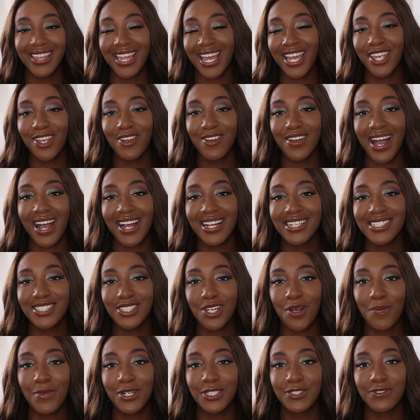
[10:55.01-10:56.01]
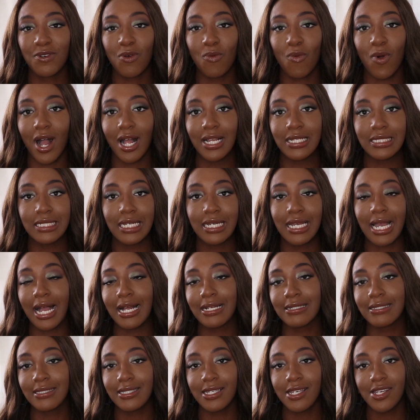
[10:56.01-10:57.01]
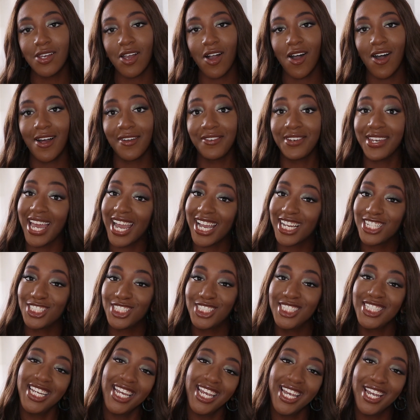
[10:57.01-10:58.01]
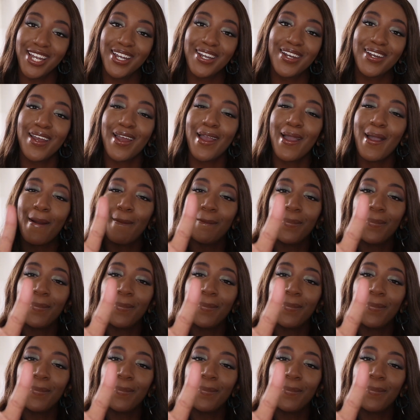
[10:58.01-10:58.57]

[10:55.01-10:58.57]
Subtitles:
Thank you guys so much for watching. I'll see y'all next year.